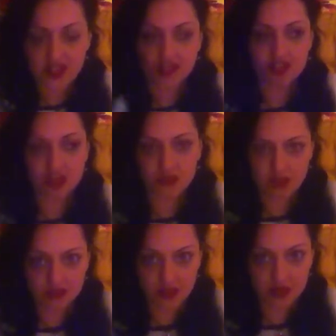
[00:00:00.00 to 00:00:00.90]

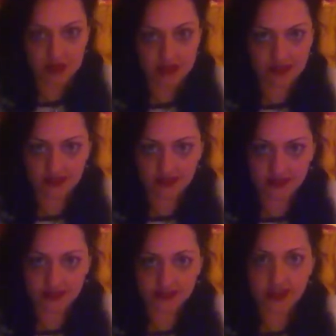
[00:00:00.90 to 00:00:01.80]
Shape-shifting
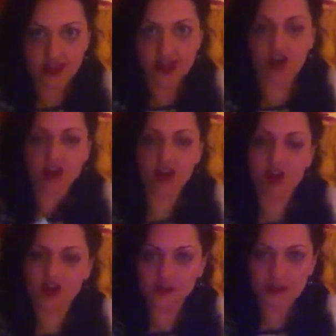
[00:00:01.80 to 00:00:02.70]
reptilians are a
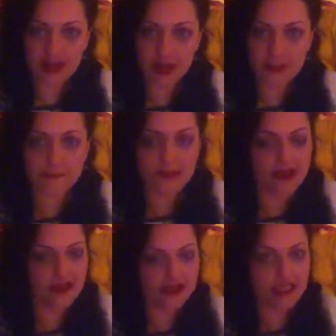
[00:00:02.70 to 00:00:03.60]
hoax made up
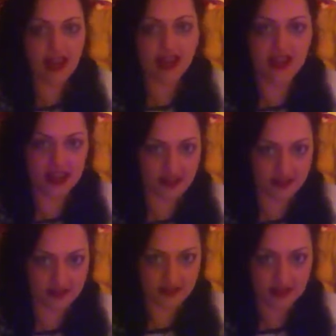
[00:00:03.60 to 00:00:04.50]
by the
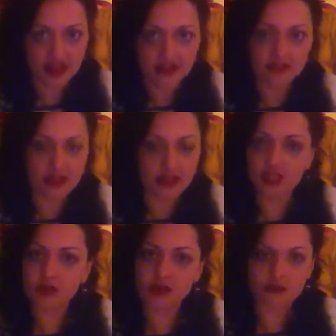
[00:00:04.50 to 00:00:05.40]
CIA to make
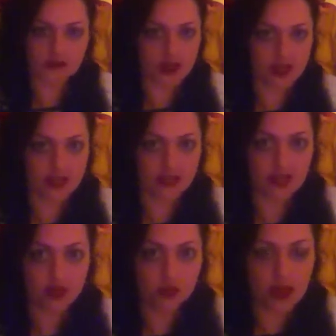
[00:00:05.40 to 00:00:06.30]
you afraid
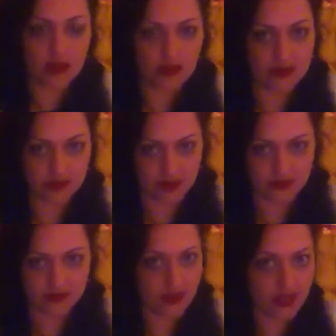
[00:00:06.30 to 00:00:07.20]
when we
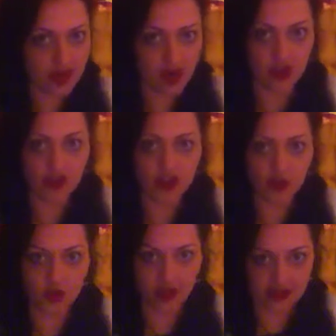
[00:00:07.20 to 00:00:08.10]
return. We are
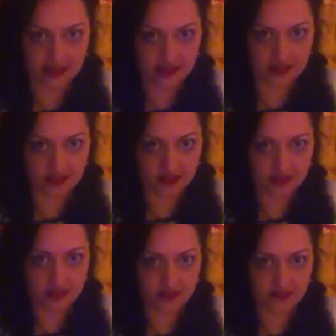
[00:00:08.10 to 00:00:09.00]
your
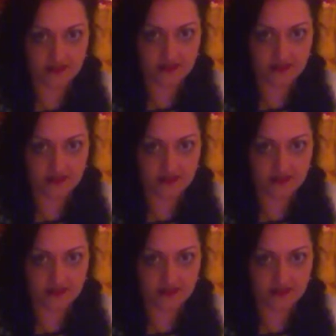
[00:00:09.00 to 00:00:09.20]
ancestors.